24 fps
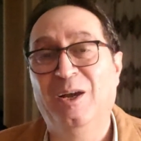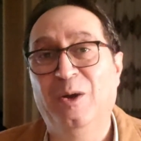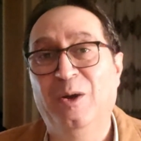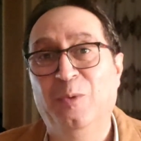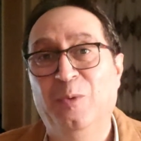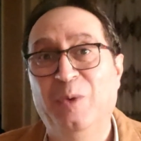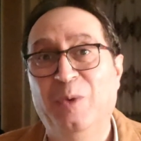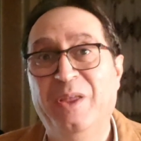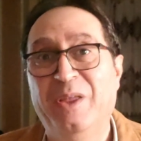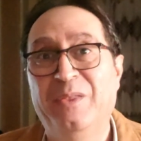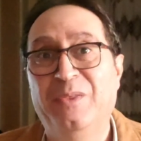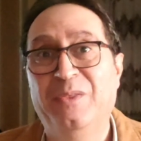
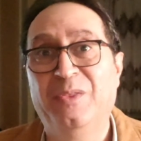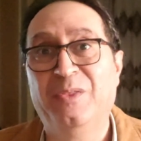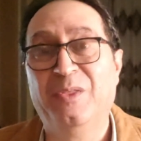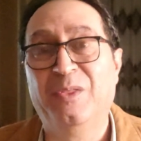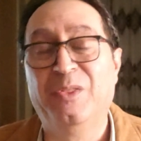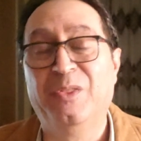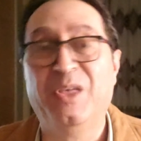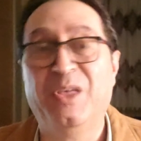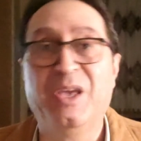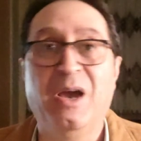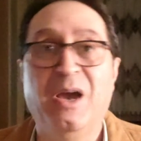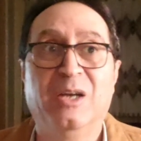when
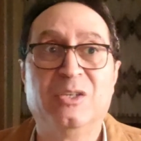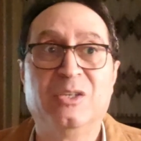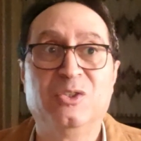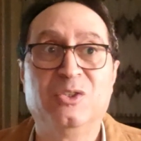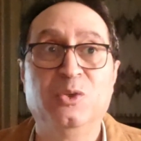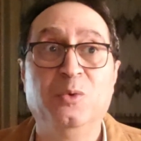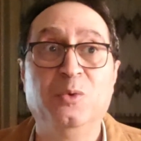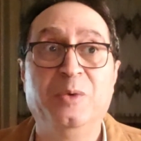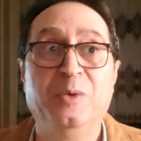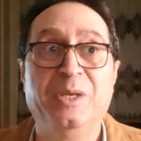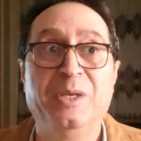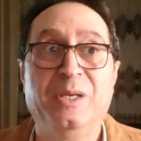they are
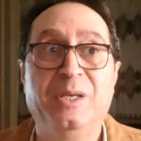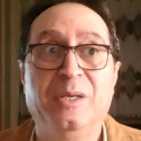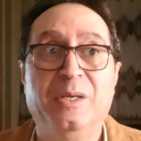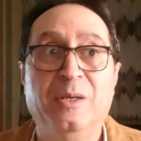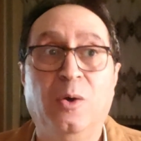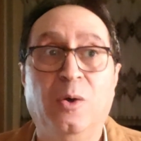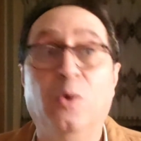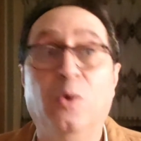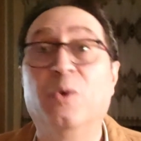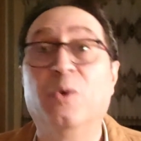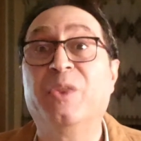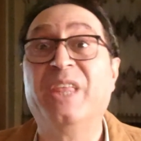doing
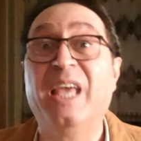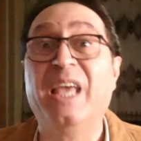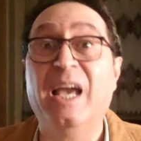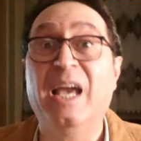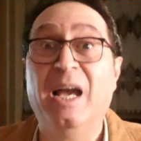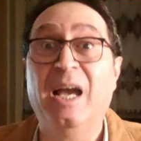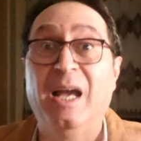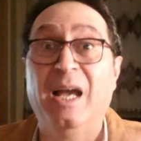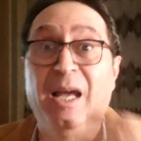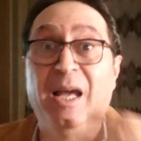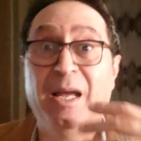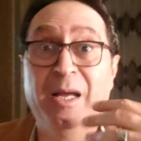or they
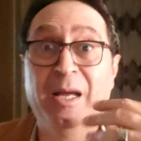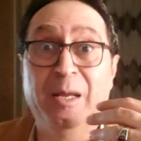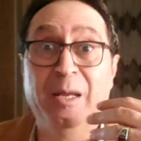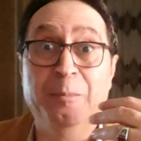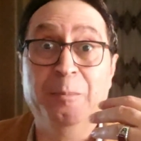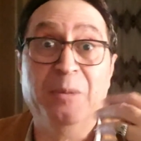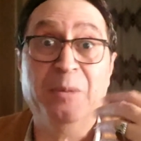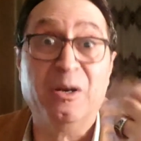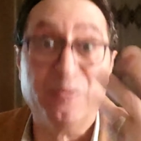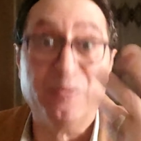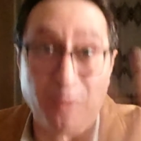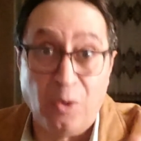
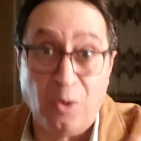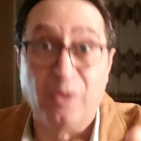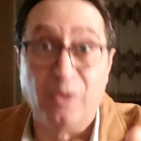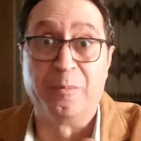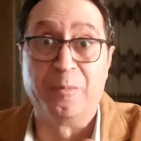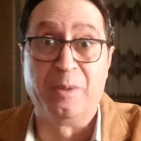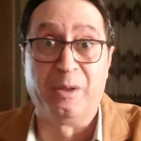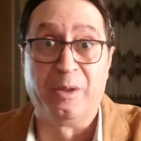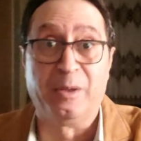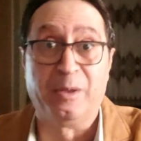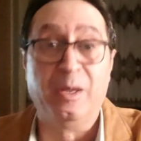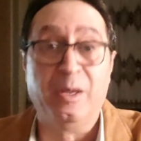
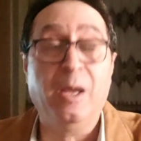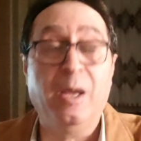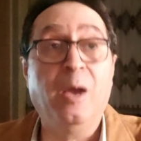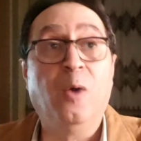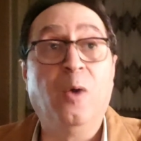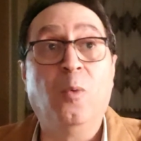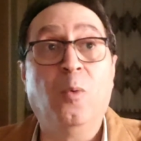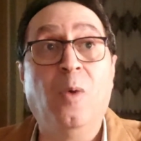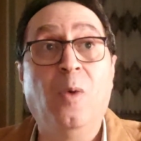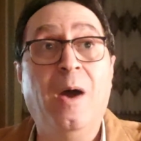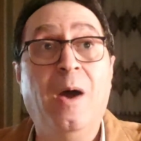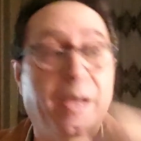performing.
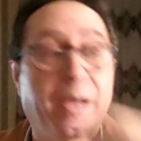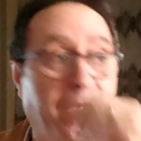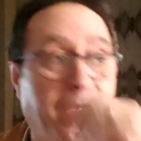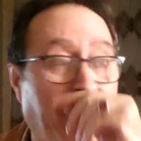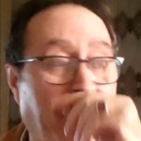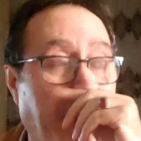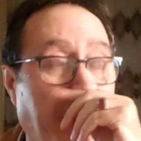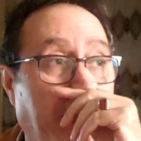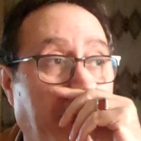Why?